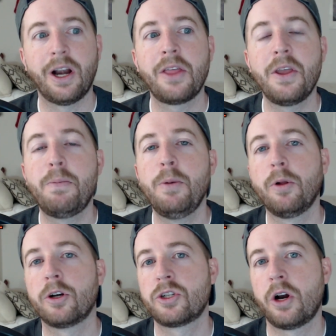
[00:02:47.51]
And I think people
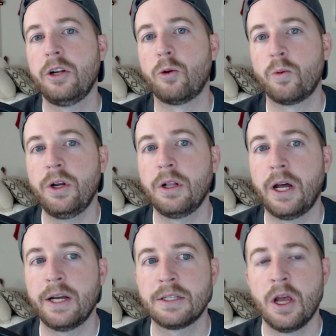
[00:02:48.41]
are starting to
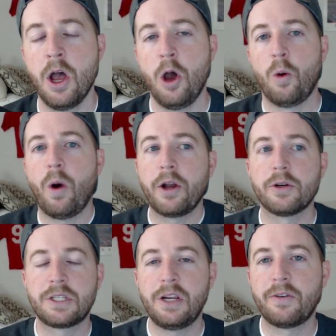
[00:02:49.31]
realize wide
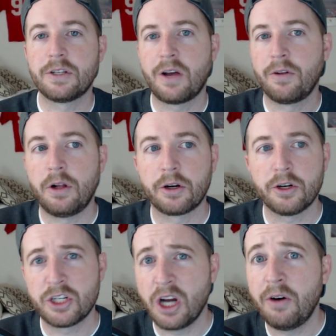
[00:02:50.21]
receivers have a longer
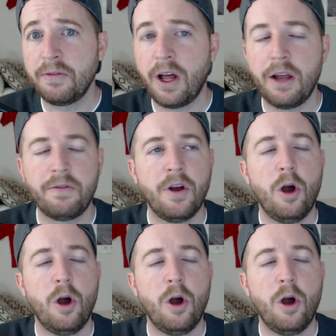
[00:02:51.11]
shelf life.